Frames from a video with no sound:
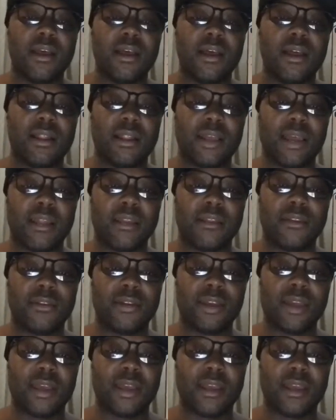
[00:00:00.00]
A lot of you
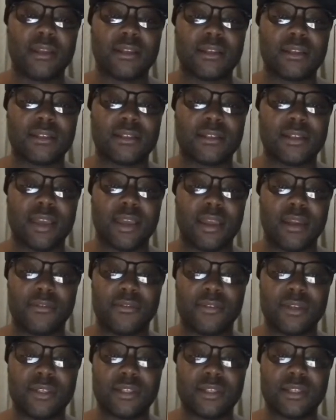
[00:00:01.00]
guys,
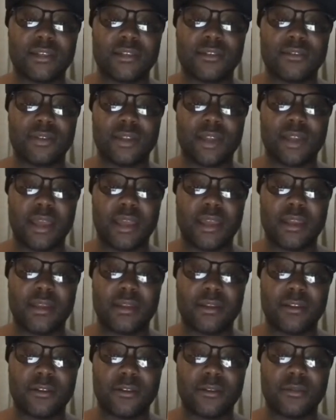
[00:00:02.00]
every single
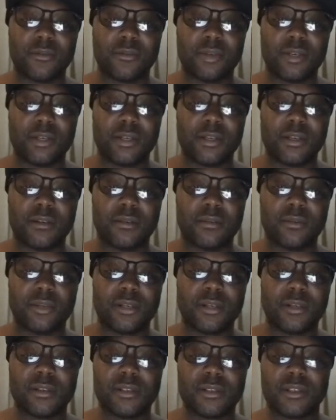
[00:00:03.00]
day,
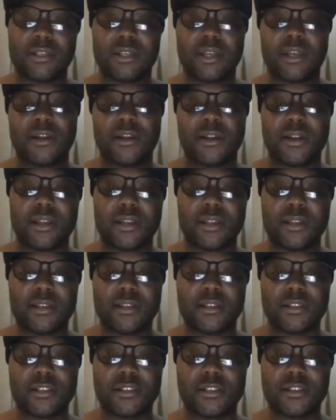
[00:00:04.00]
we're staring at
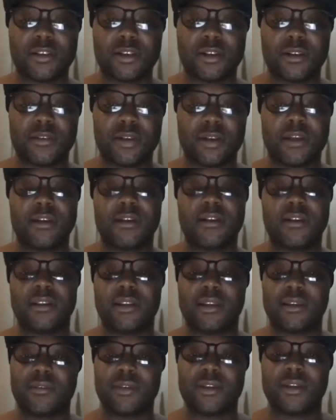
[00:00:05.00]
this chart right here
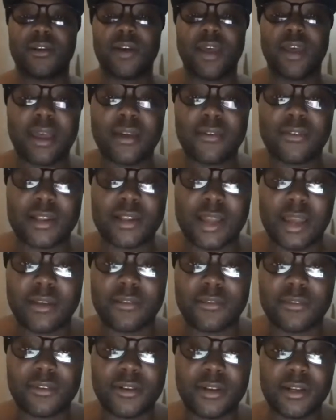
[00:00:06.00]
like we don't have a
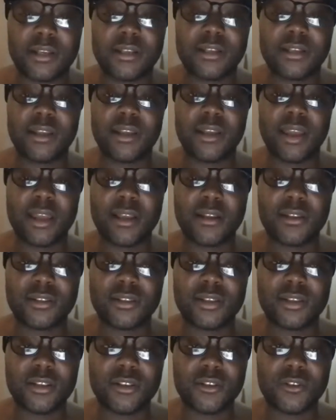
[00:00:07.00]
life or anything else
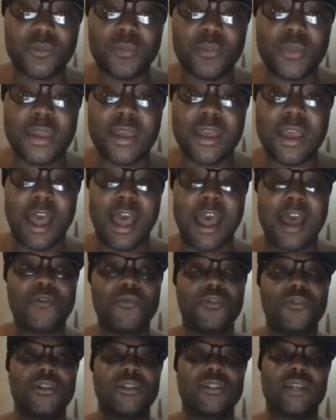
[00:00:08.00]
to do. I
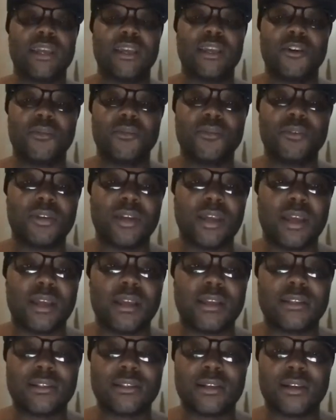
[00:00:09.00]
want to help you
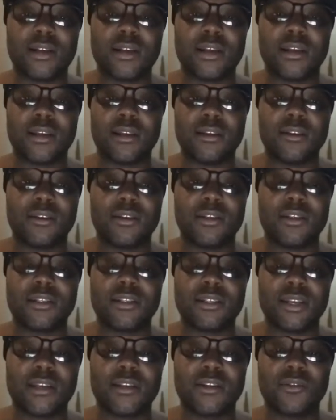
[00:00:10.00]
guys, all right? On this
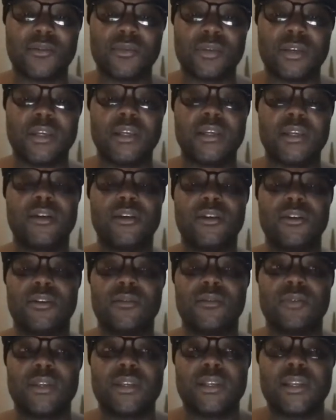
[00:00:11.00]
channel, we
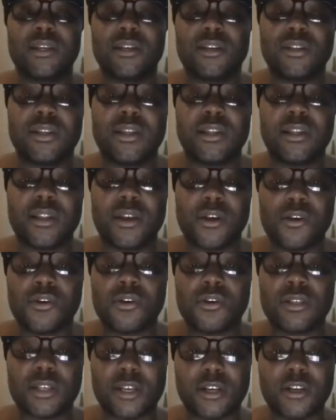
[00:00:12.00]
deal in
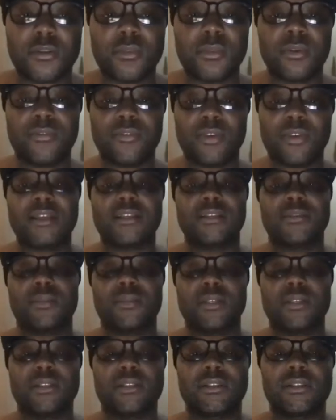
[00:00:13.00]
long-term
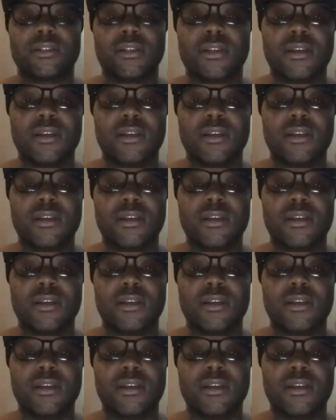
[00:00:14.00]
investments.